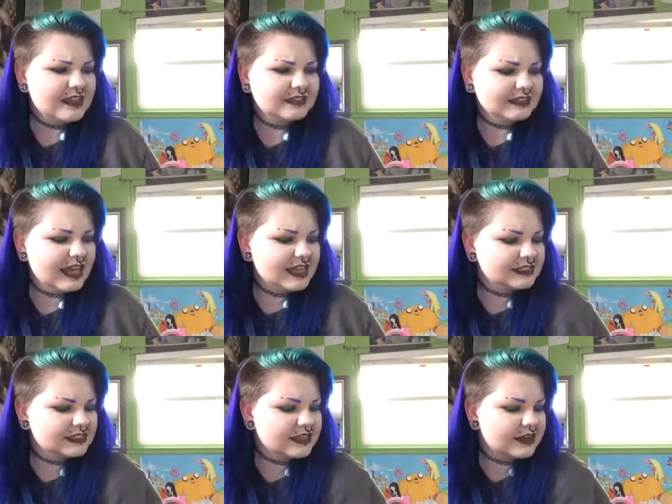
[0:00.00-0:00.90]
And then the last
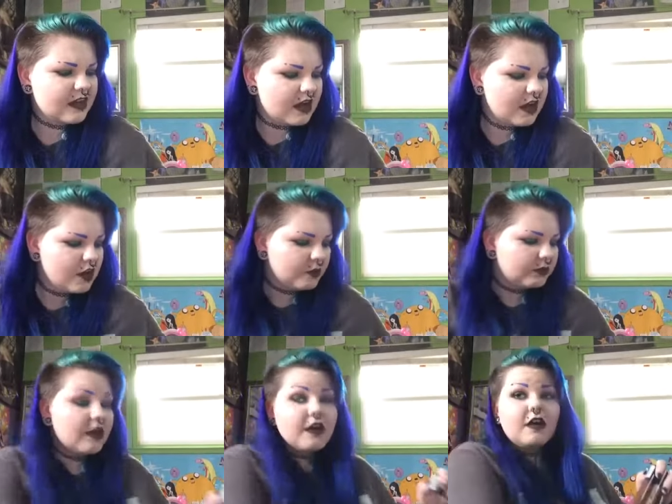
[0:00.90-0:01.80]
things I got
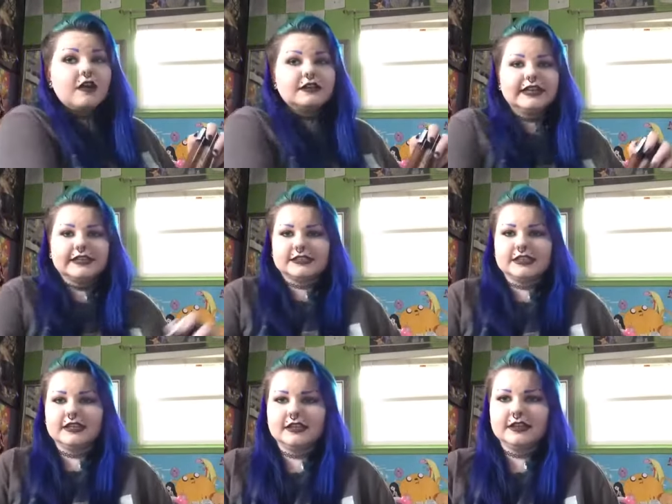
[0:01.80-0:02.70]
were all
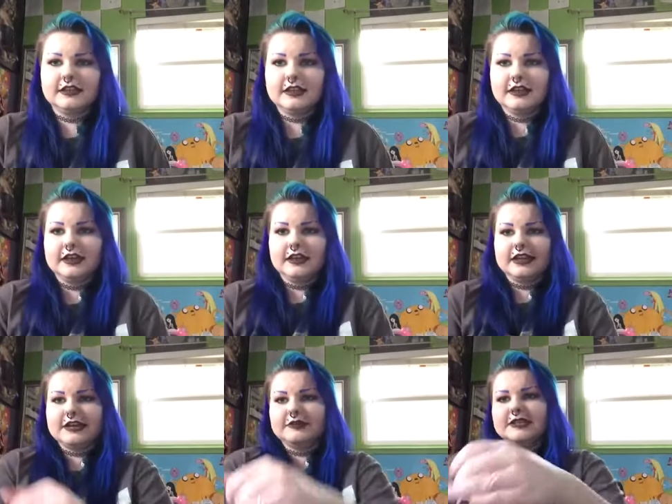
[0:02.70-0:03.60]
NYX liquid